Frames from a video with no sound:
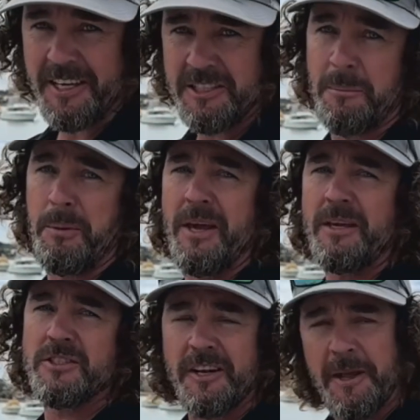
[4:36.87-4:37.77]
is the pick,
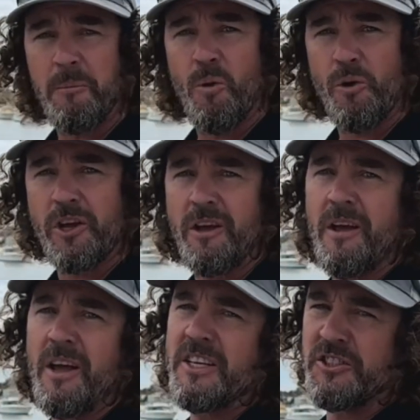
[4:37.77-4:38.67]
Saturday morning.
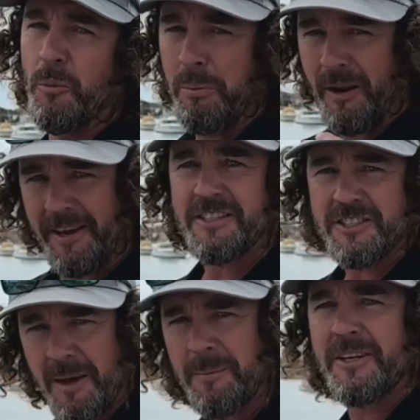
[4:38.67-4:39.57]
Still plenty of
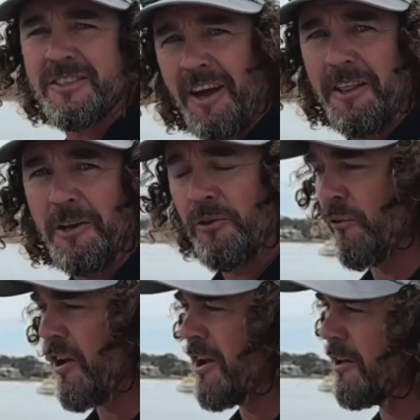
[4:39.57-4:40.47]
salmon and tailor
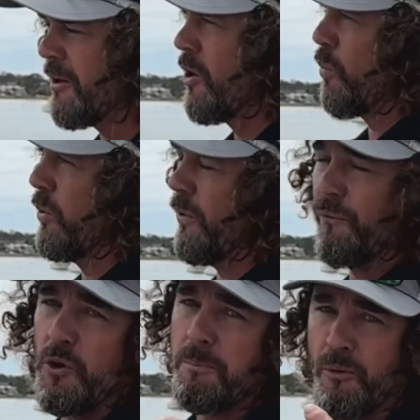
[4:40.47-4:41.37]
around with a
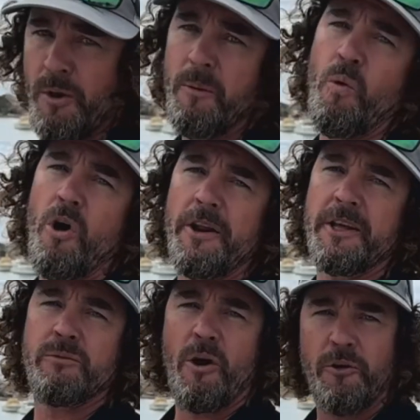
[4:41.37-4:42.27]
few brim and whiting
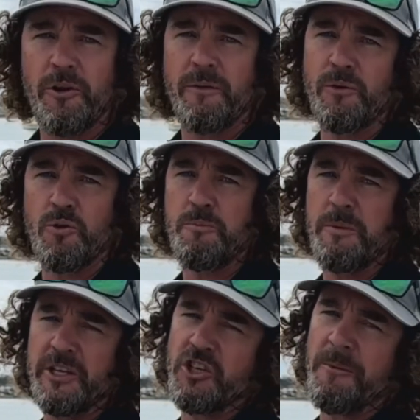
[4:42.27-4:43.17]
thrown in for good
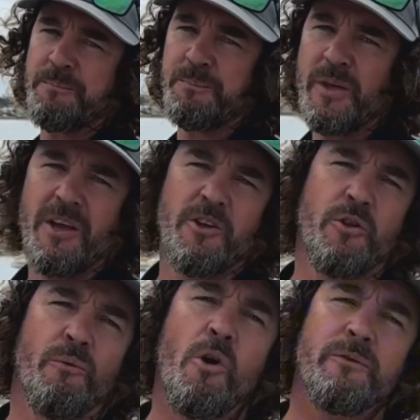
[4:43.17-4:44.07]
measure. The
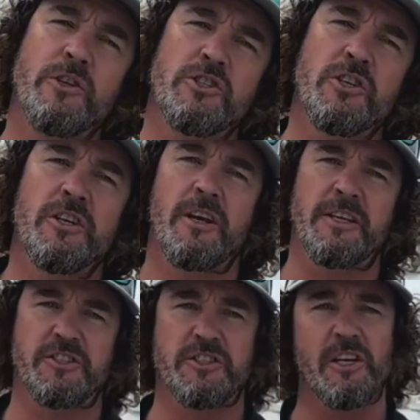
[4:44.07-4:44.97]
rock fishing is
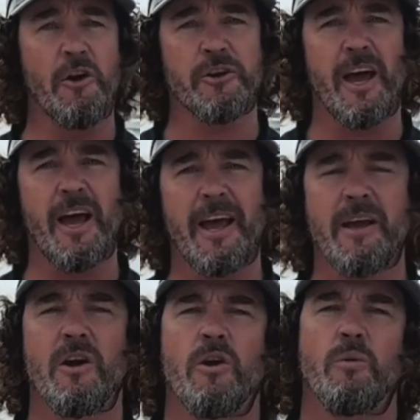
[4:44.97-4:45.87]
still okay.
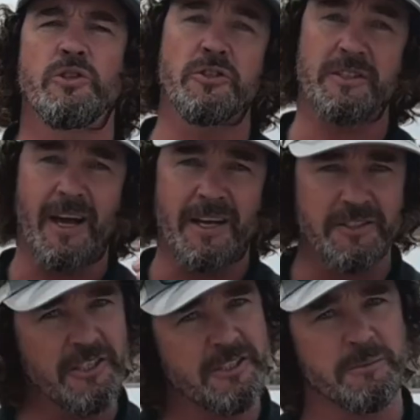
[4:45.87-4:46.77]
We should start
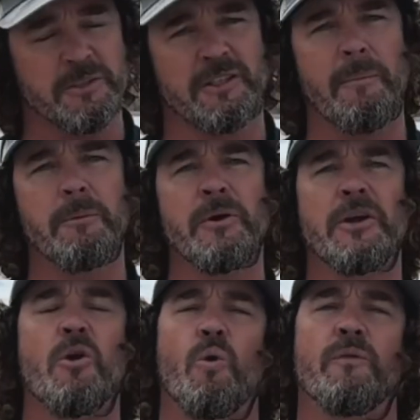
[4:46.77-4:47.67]
seeing some snapper being
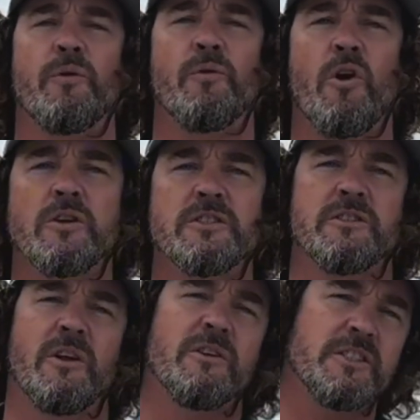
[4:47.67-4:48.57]
caught off the rocks.
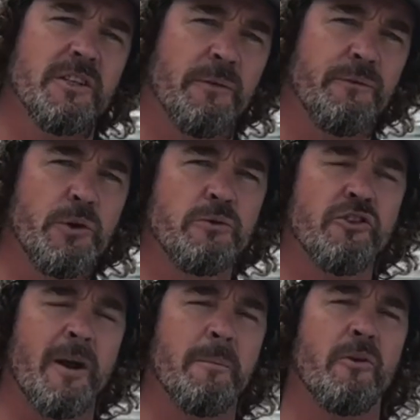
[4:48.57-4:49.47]
There are still a few
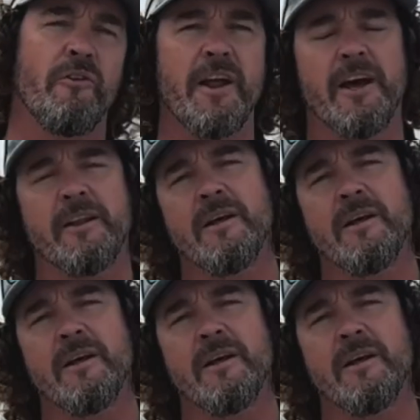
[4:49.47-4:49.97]
drummer around